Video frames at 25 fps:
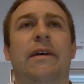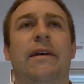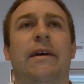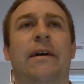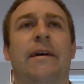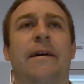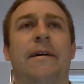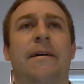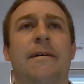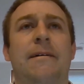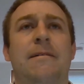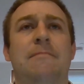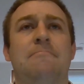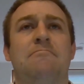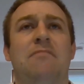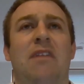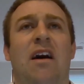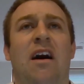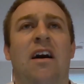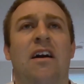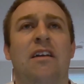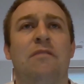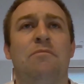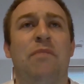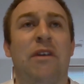
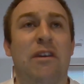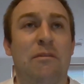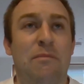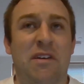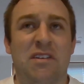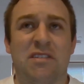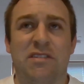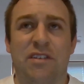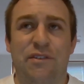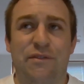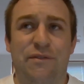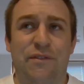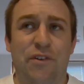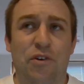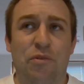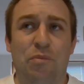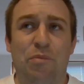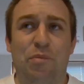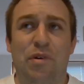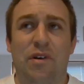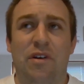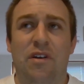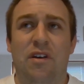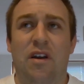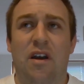I beat myself up.